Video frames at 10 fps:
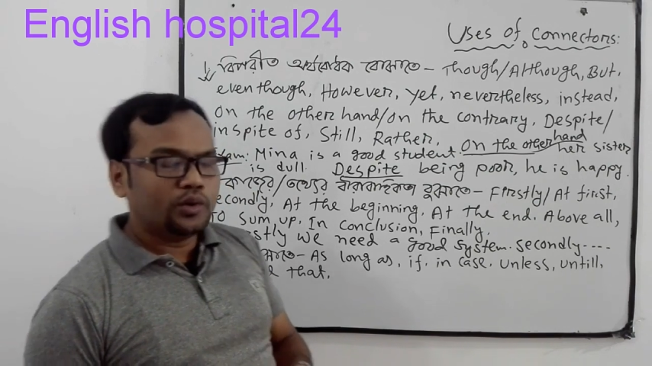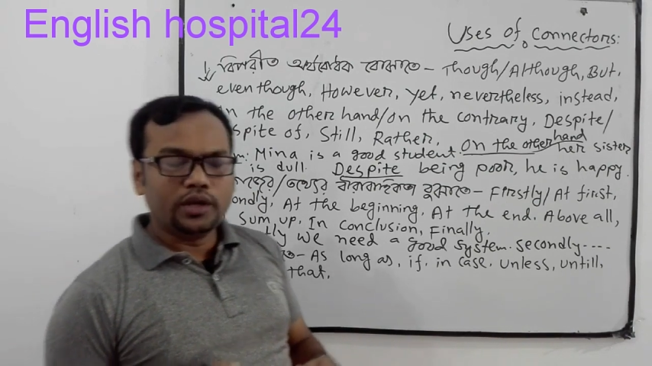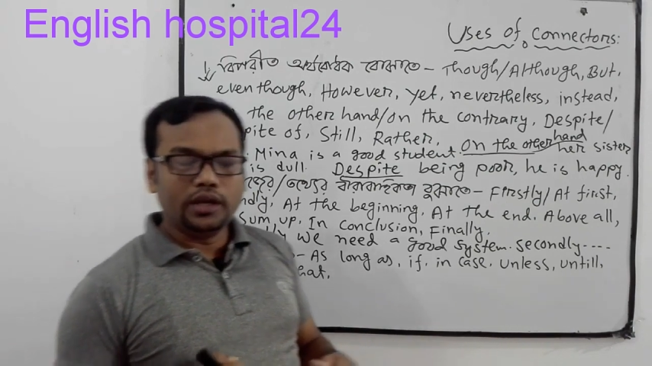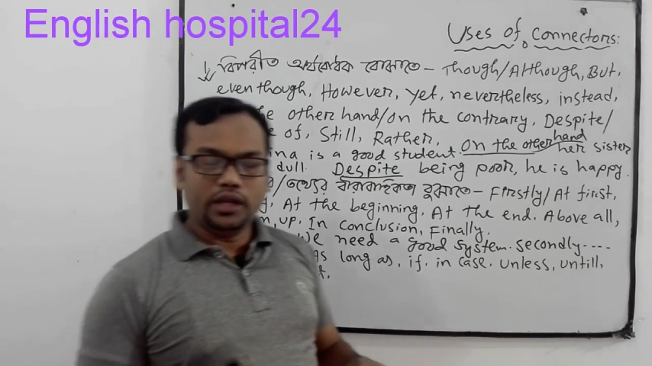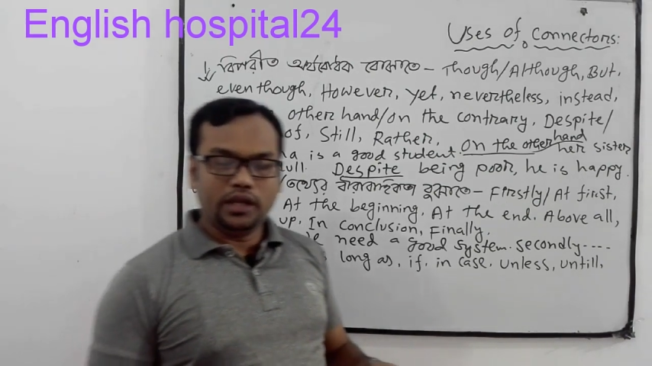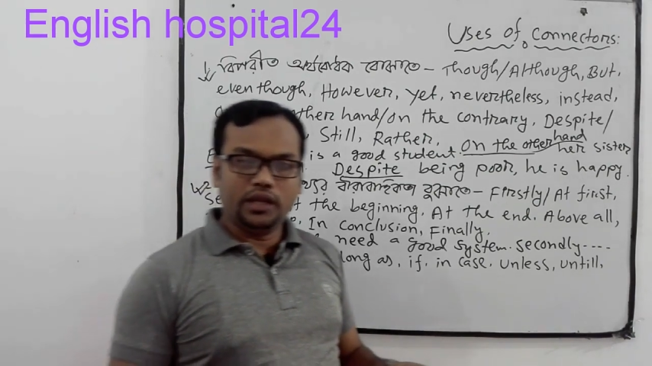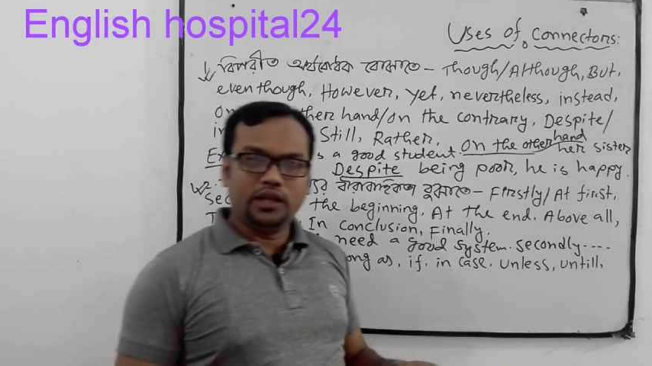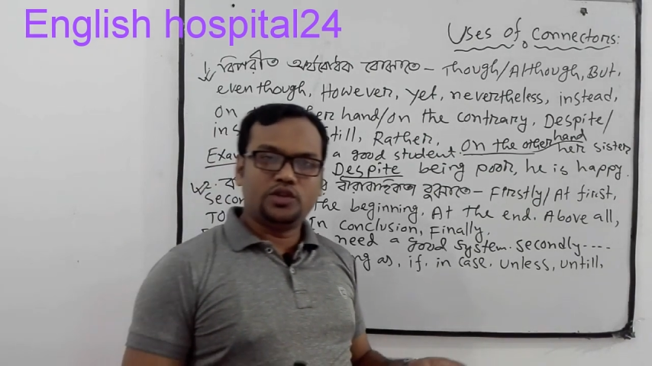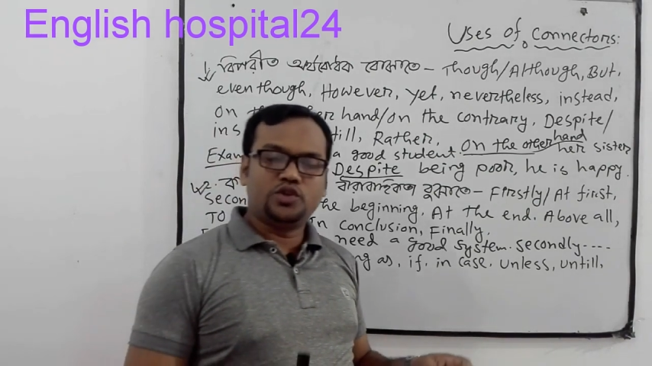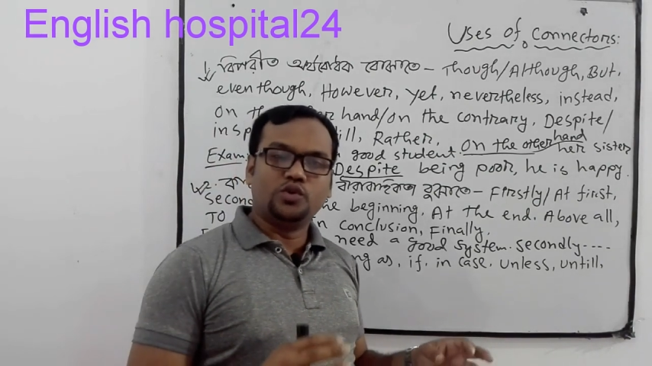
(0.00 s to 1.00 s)
we
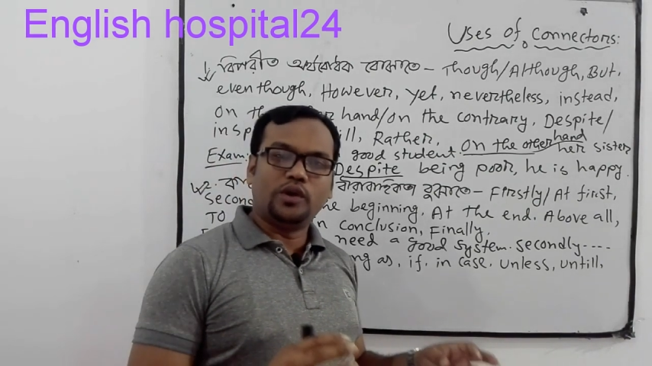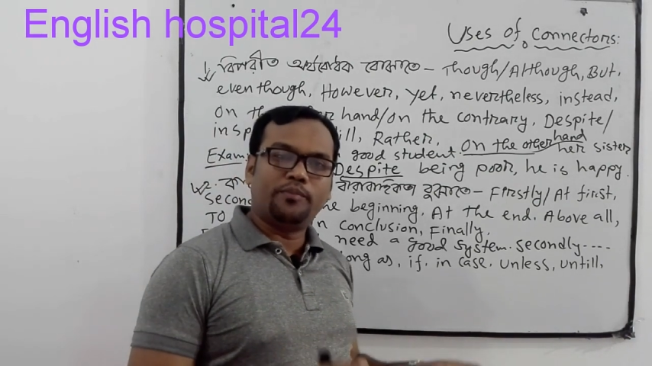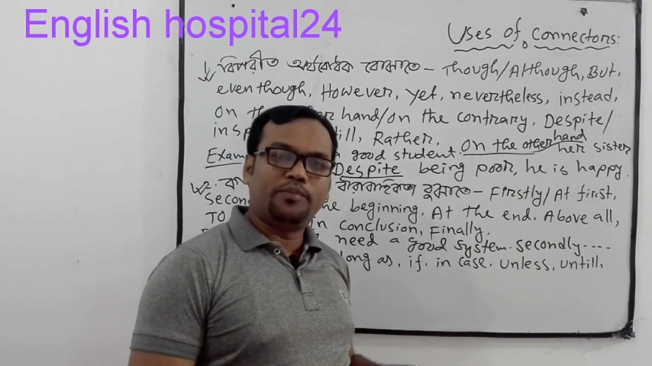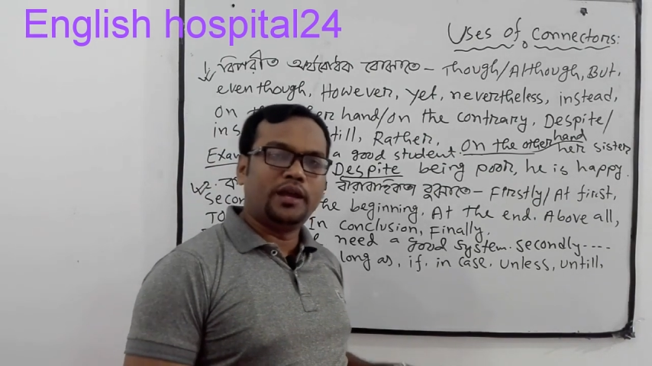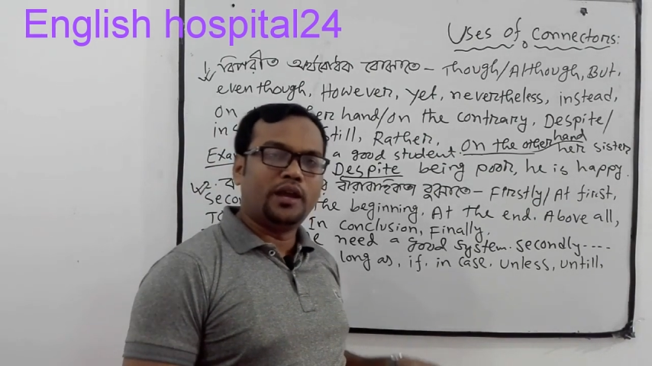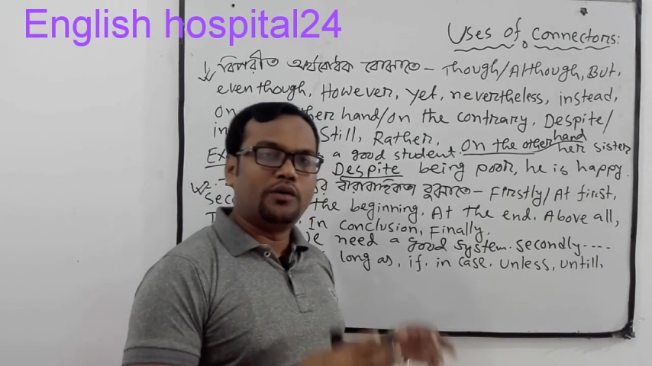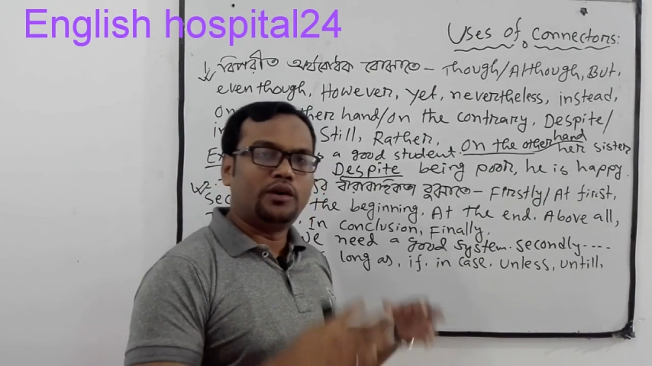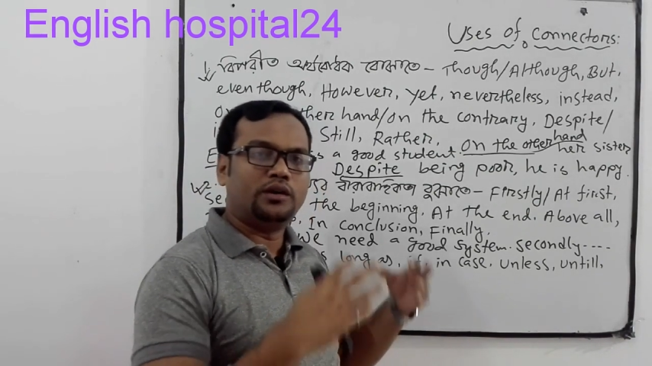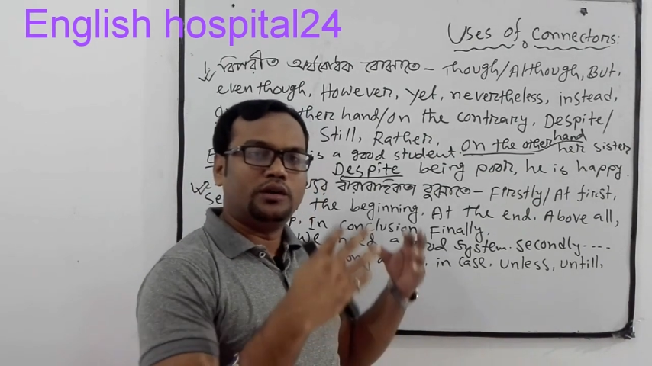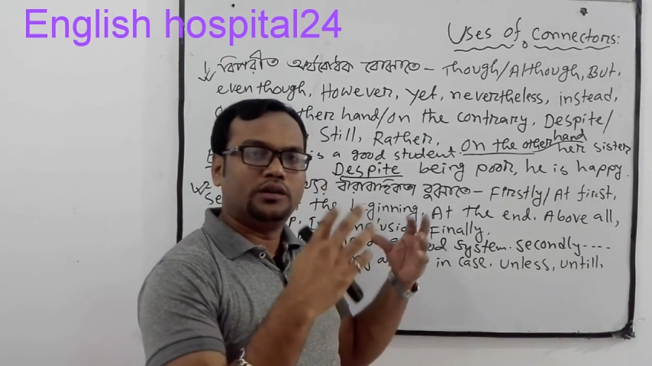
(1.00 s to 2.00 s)
need to apply
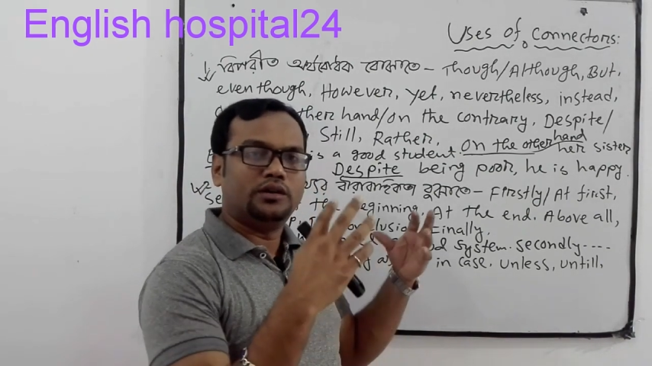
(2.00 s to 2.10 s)
our